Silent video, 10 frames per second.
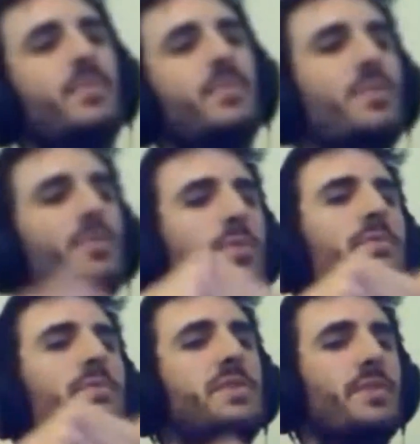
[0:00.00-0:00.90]
what he
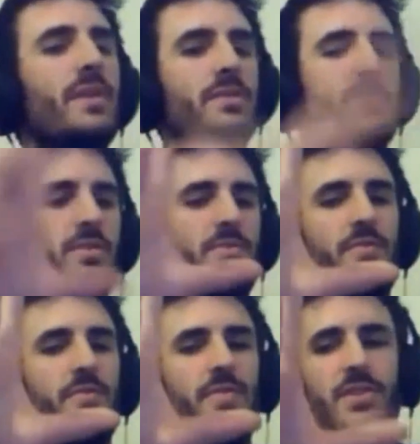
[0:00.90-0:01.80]
was doing. The
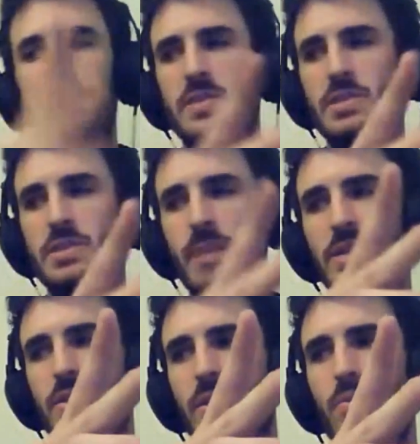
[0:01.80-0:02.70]
first level is
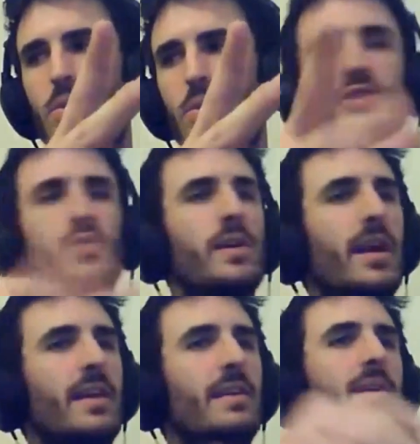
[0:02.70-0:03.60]
basically Wall Street,
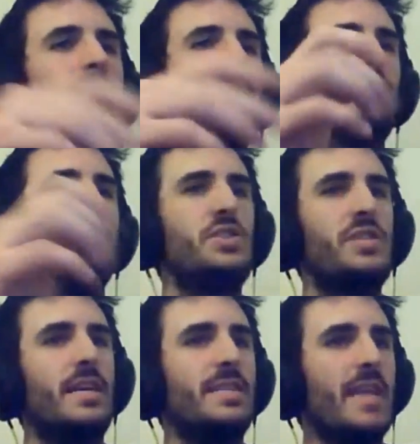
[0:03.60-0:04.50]
and you just
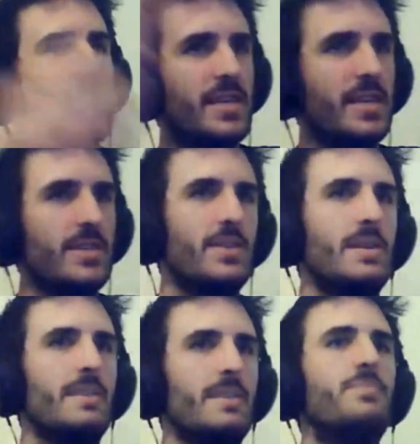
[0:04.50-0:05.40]
start dancing, and
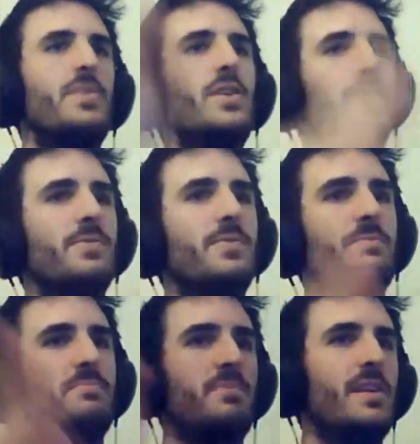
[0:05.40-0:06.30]
the
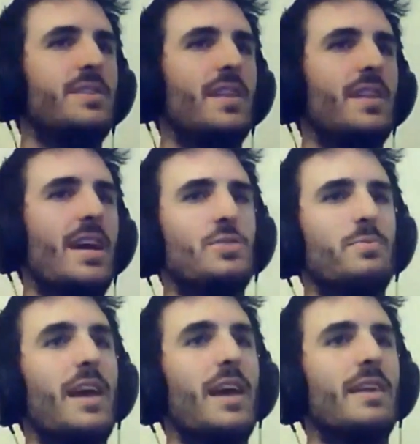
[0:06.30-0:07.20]
national
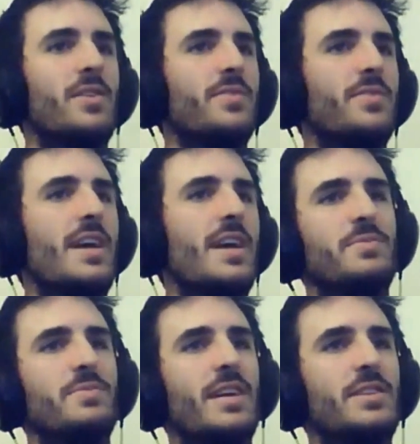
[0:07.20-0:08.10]
debt's
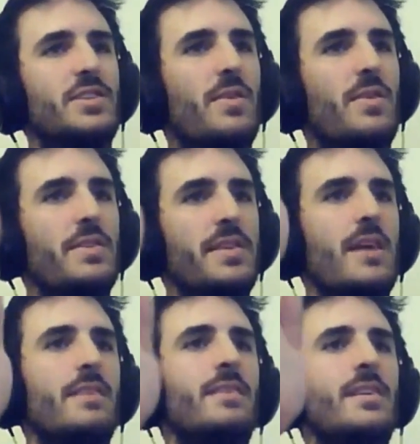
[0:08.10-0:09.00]
just going
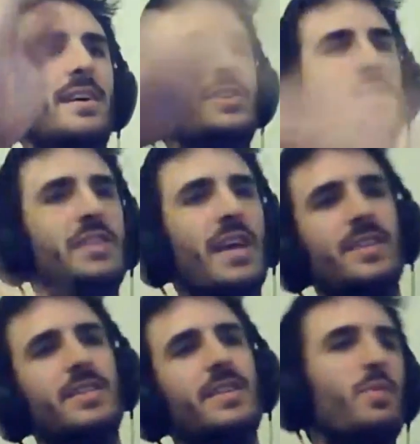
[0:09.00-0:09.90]
down as you're
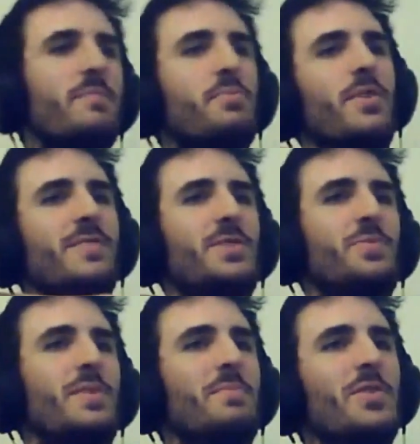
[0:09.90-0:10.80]
dancing. When you pull off a
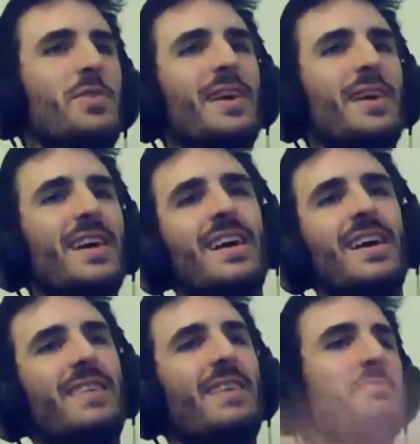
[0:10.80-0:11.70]
sweet move,
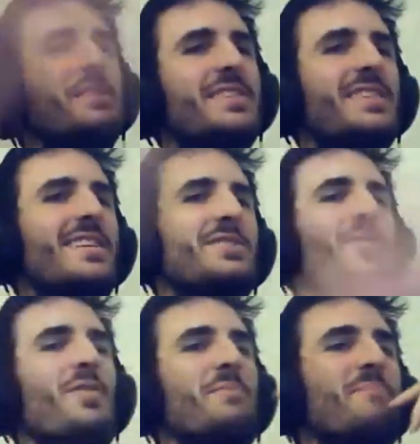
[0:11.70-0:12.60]
everybody just starts
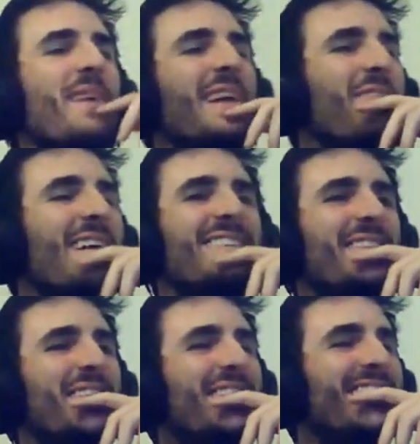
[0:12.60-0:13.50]
throwing money around,
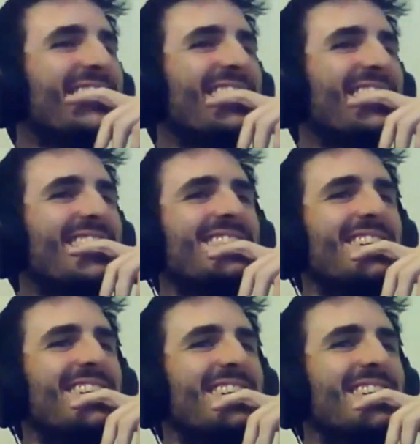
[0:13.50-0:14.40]
So,